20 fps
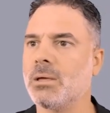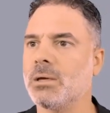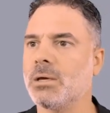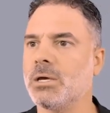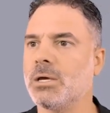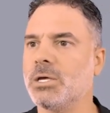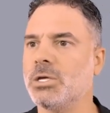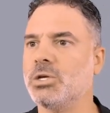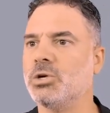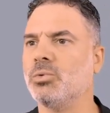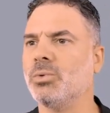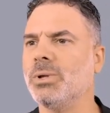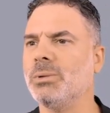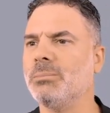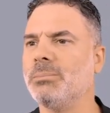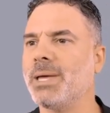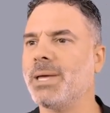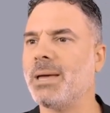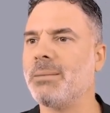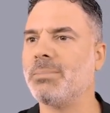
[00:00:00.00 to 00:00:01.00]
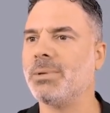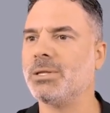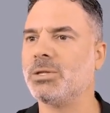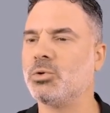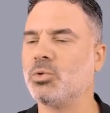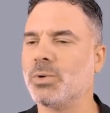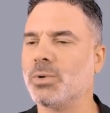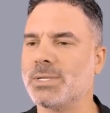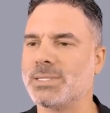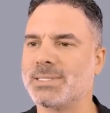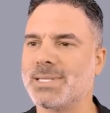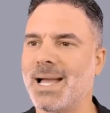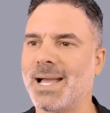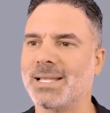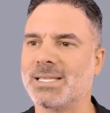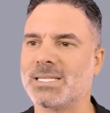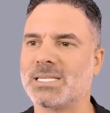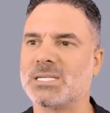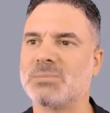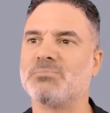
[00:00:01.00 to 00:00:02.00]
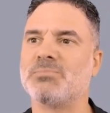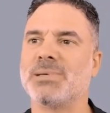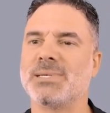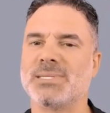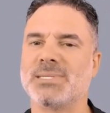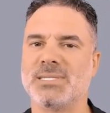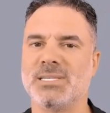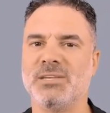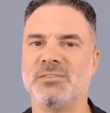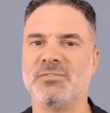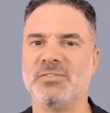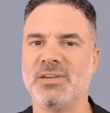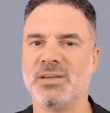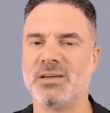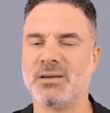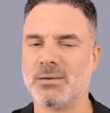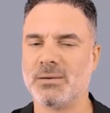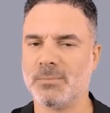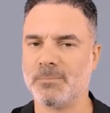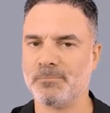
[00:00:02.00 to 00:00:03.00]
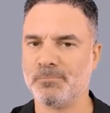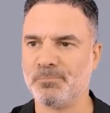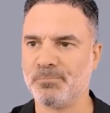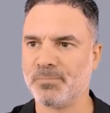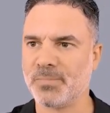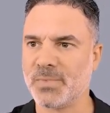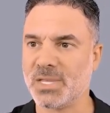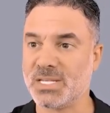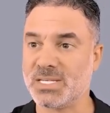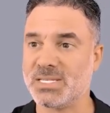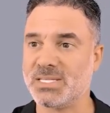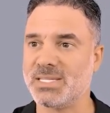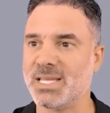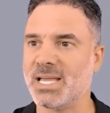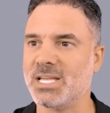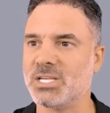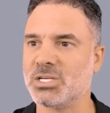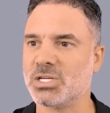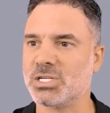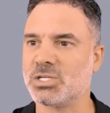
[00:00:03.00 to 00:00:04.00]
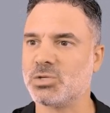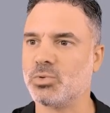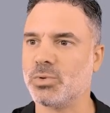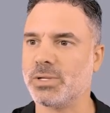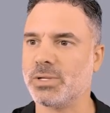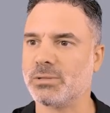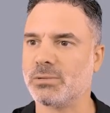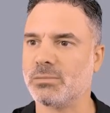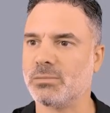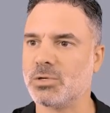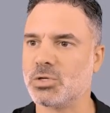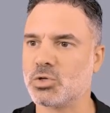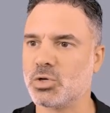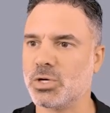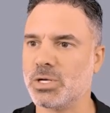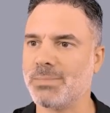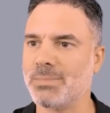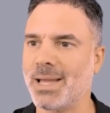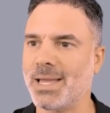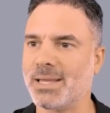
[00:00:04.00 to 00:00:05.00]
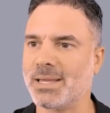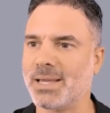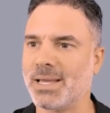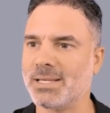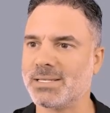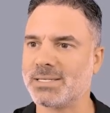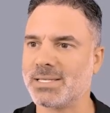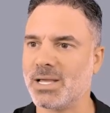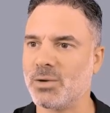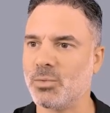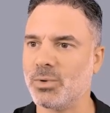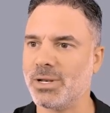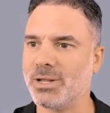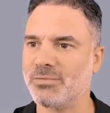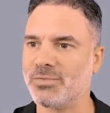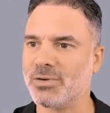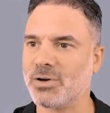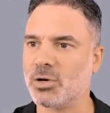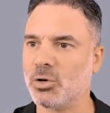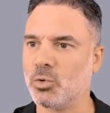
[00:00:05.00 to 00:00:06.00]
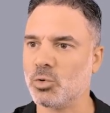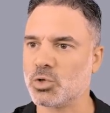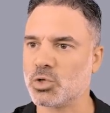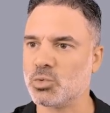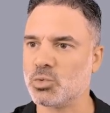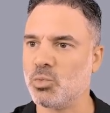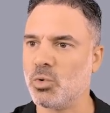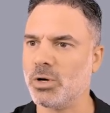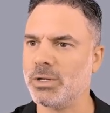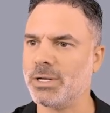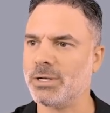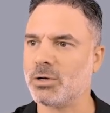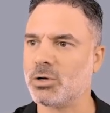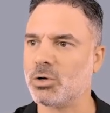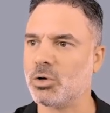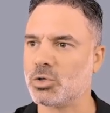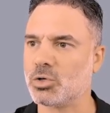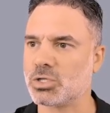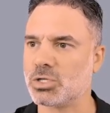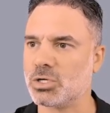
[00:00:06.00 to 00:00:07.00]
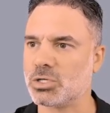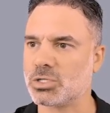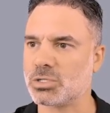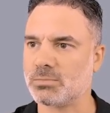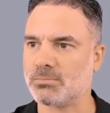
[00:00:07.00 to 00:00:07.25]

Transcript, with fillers: you will be able to assign specific stages to it. So in my case, I will have close won and close lost.